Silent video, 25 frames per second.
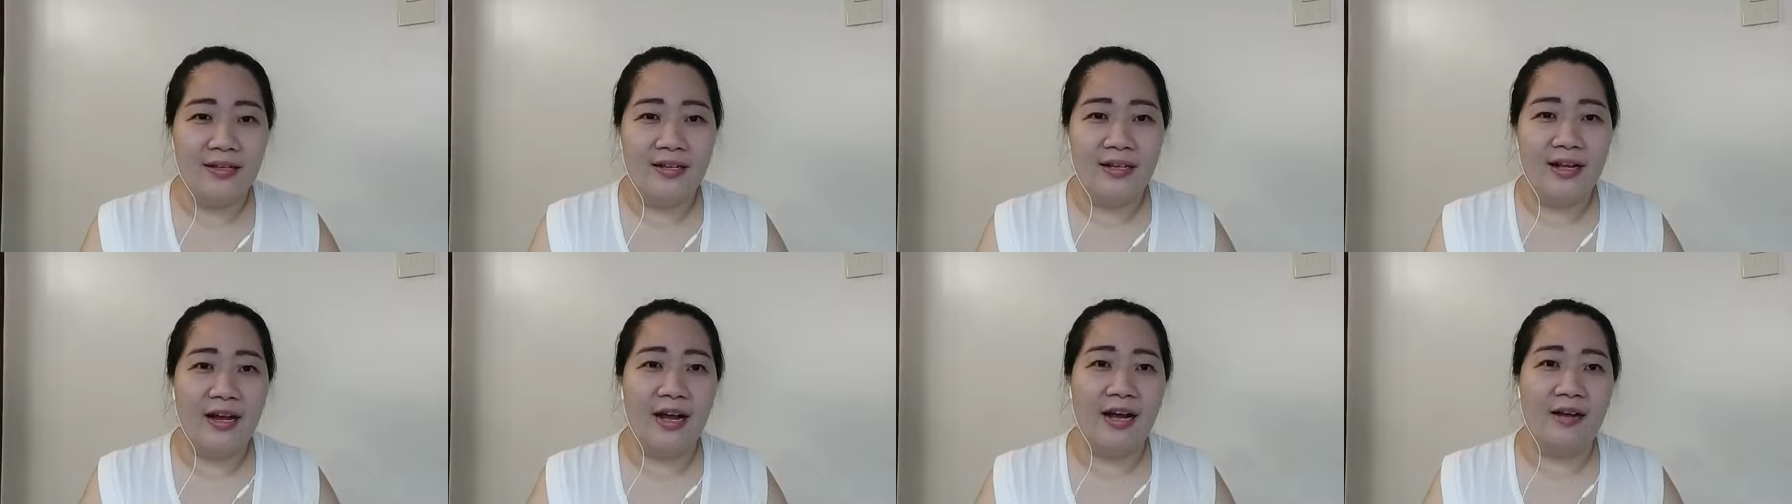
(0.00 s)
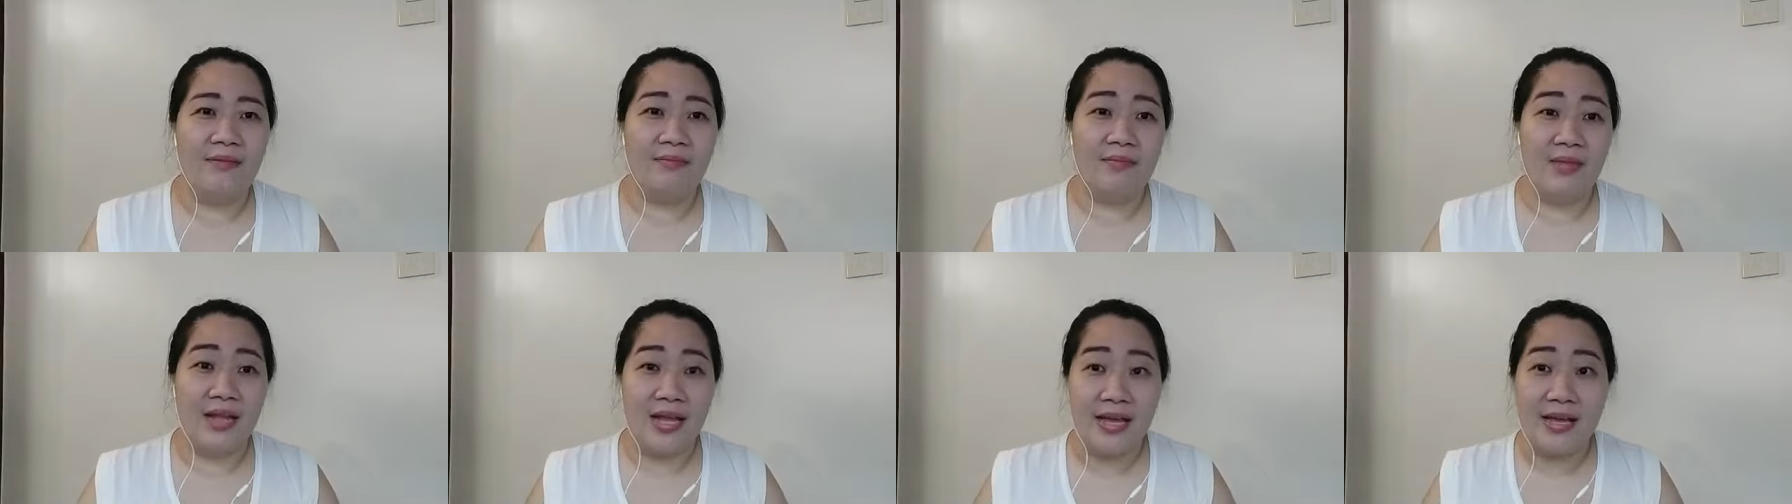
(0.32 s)

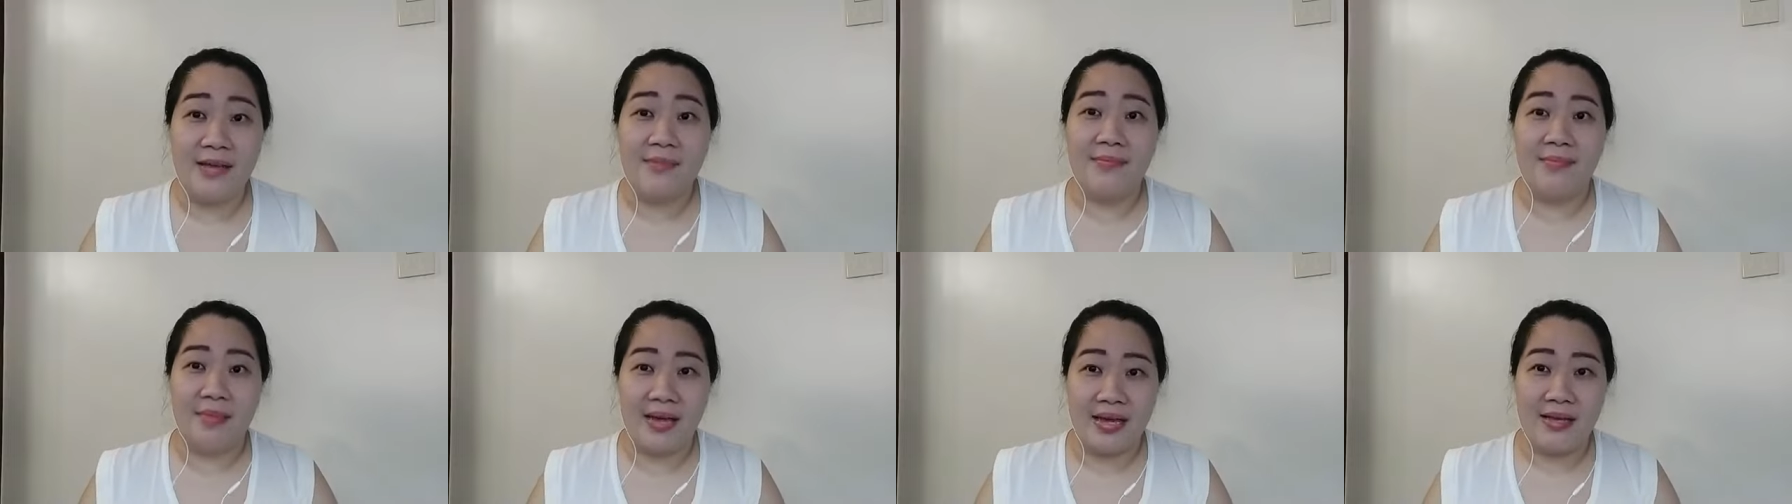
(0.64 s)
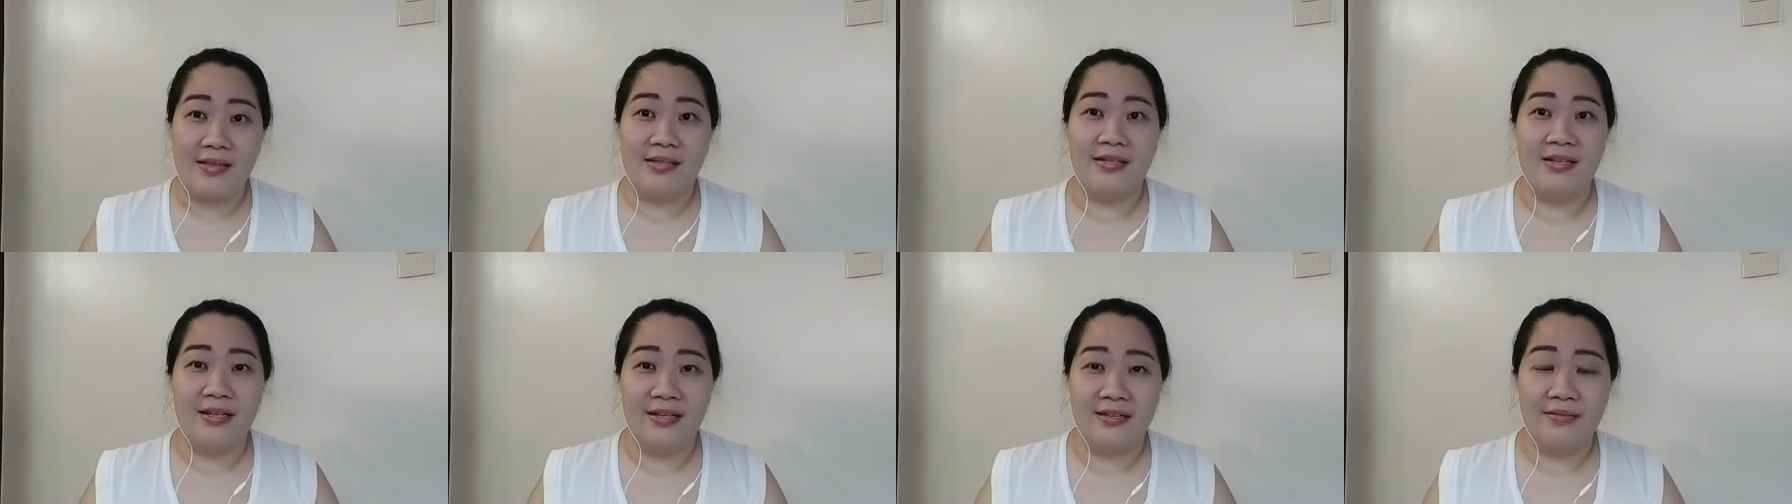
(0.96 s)
Um, they may
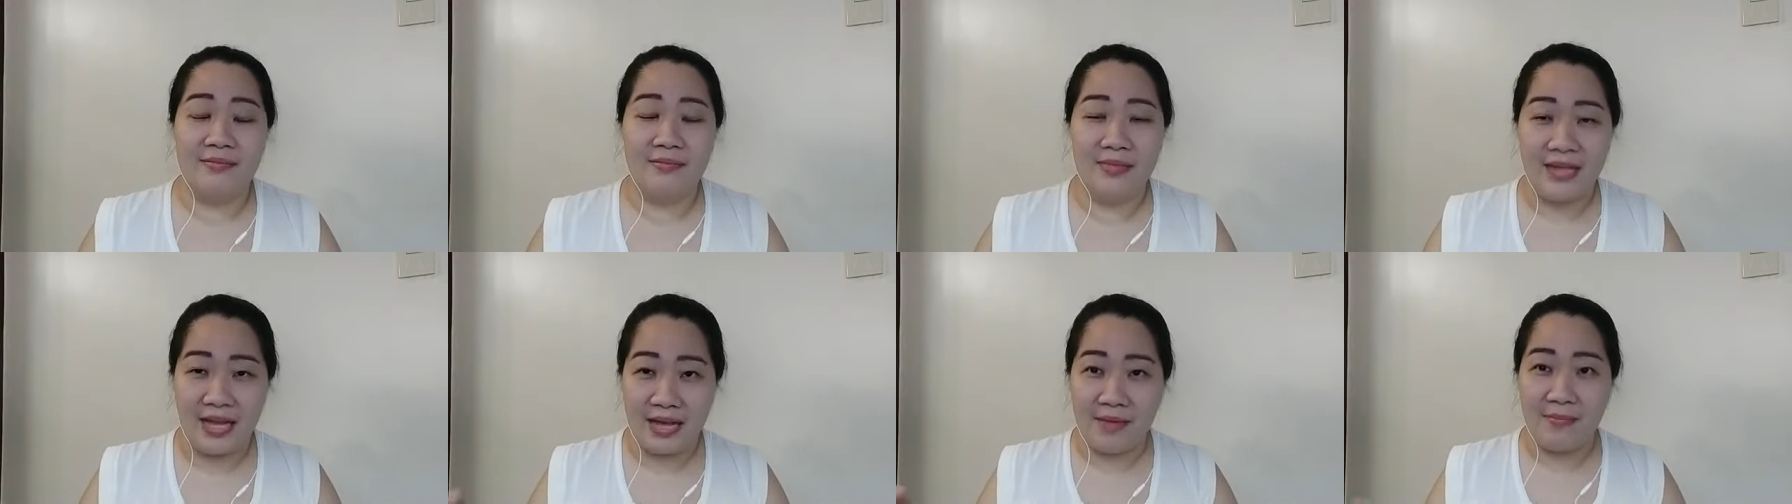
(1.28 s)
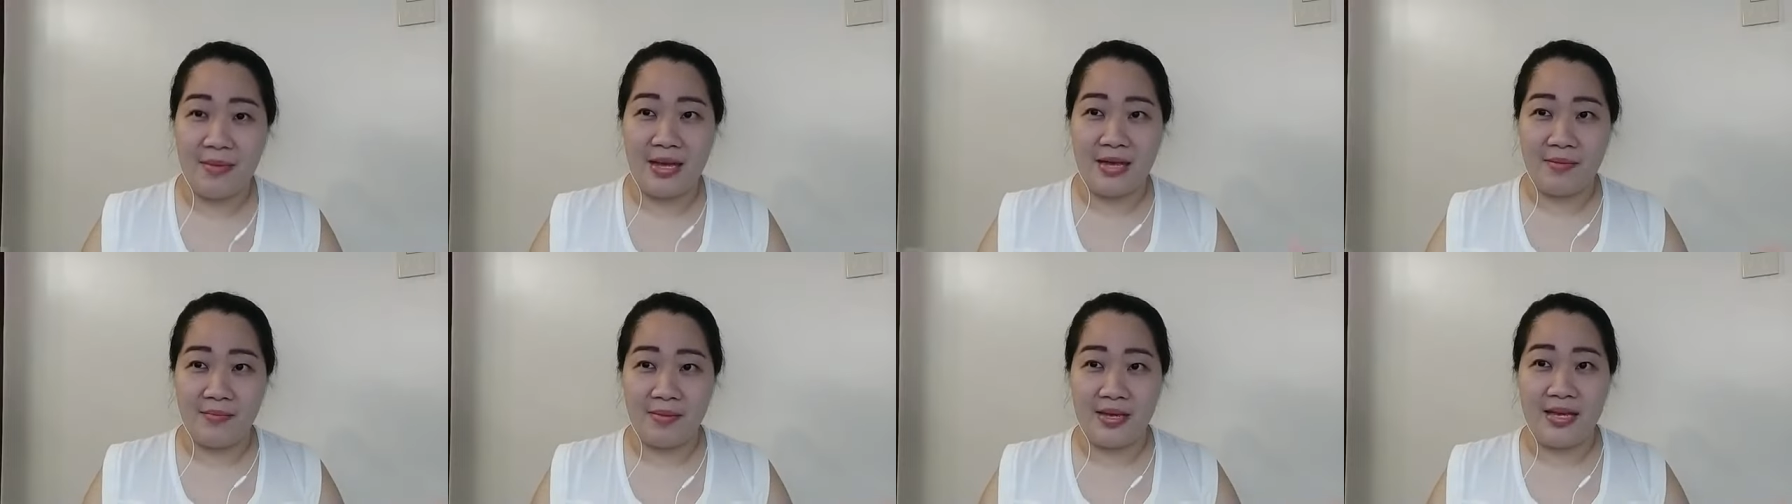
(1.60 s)
they
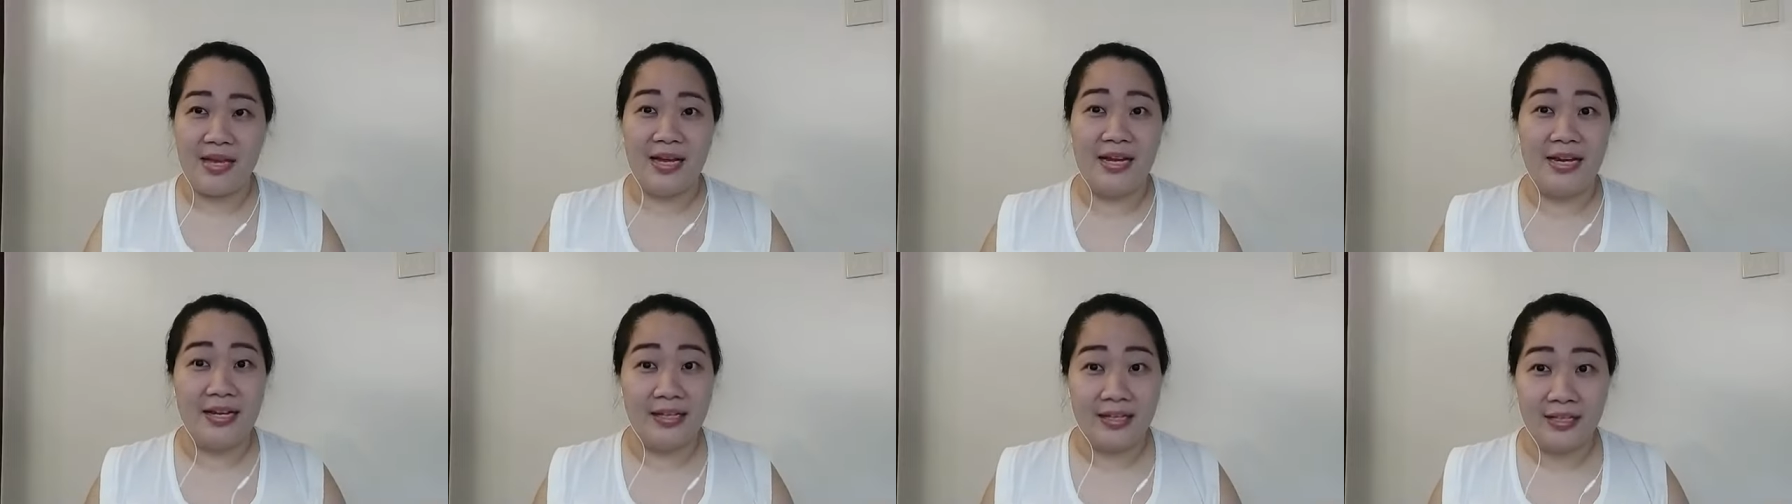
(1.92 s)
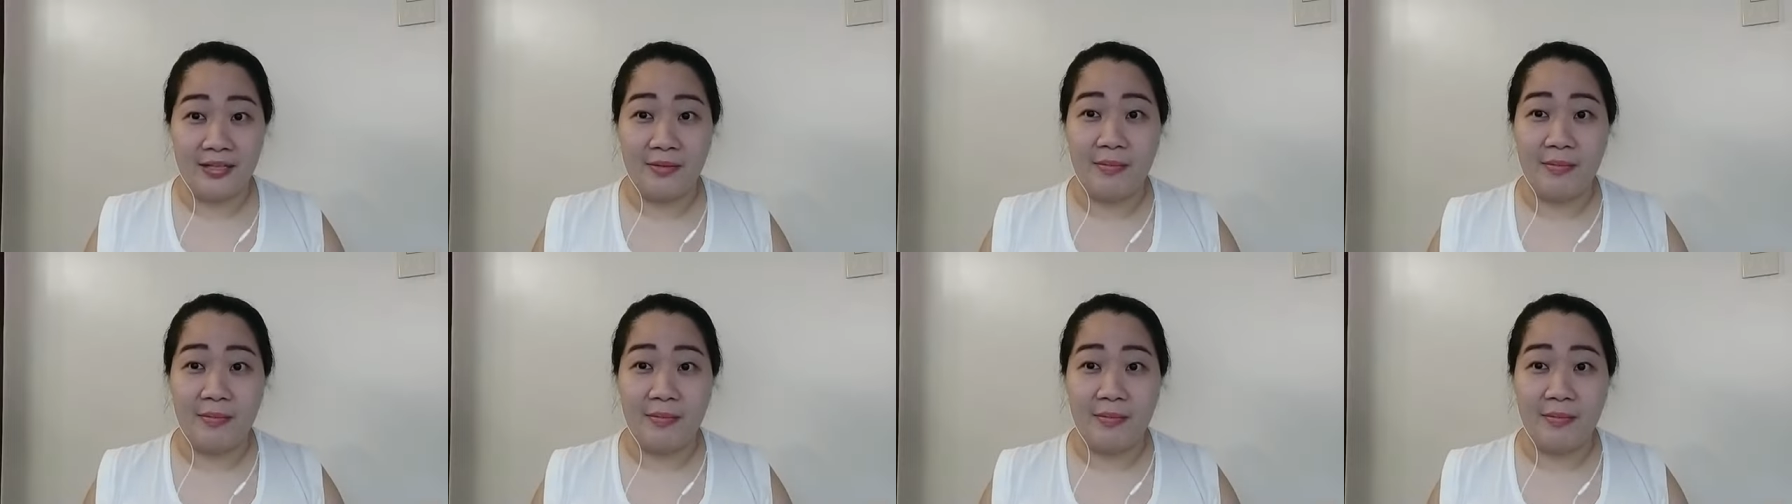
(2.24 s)
may be a little